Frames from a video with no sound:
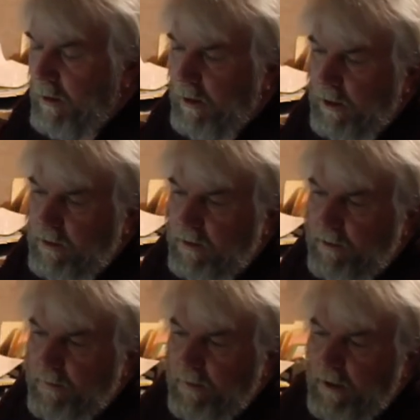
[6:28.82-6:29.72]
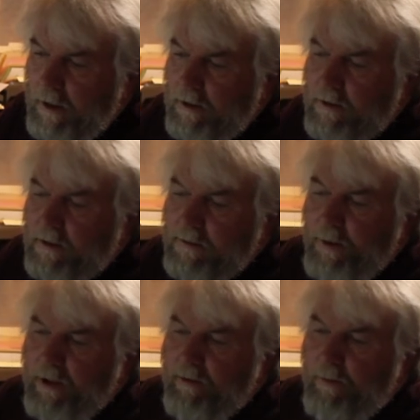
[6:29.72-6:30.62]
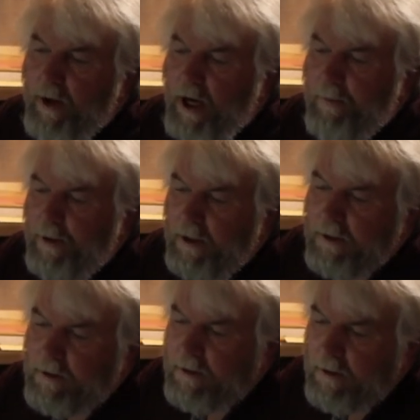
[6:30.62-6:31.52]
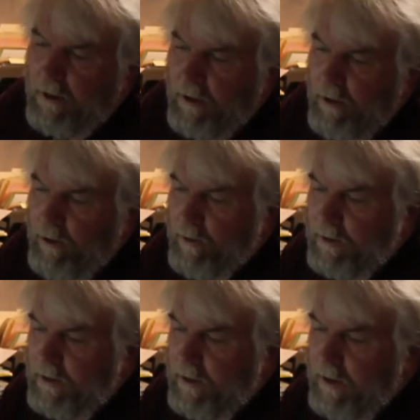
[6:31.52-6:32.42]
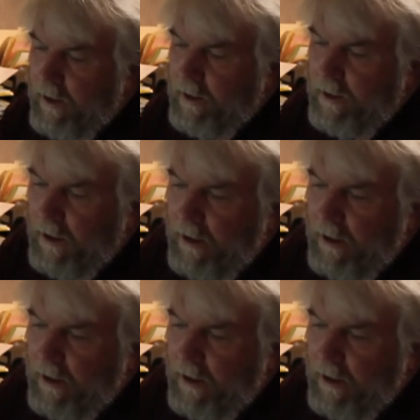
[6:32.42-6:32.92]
and as the spectrum populates, you'll see that